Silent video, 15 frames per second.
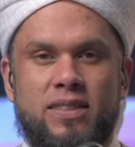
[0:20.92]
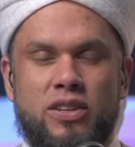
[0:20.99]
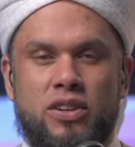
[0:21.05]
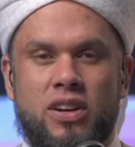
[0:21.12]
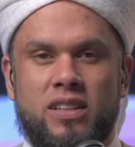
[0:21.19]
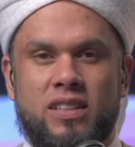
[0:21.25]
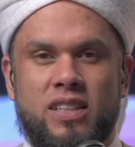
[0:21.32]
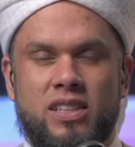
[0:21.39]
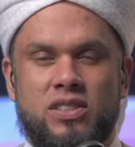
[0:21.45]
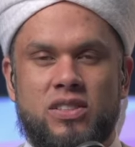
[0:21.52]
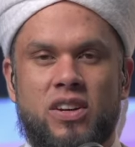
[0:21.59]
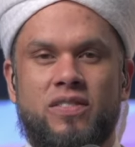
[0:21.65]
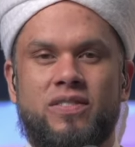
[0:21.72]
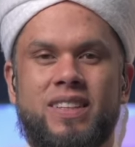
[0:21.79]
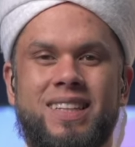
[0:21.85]
In the context
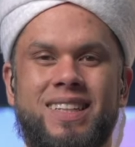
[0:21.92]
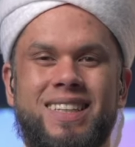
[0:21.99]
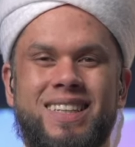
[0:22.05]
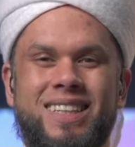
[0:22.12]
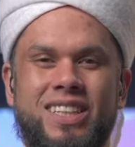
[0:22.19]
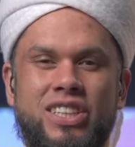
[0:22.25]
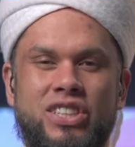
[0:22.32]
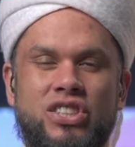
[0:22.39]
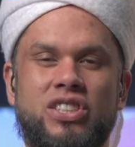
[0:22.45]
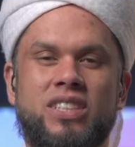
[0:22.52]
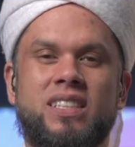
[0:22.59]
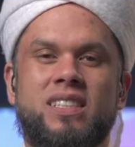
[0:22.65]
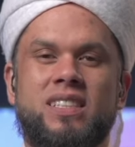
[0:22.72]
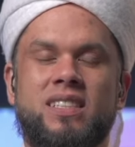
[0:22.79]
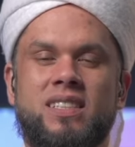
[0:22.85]
of a
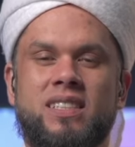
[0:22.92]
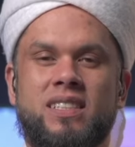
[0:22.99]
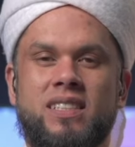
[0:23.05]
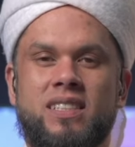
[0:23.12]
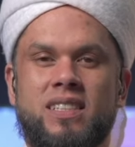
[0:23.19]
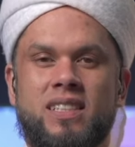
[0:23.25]
religious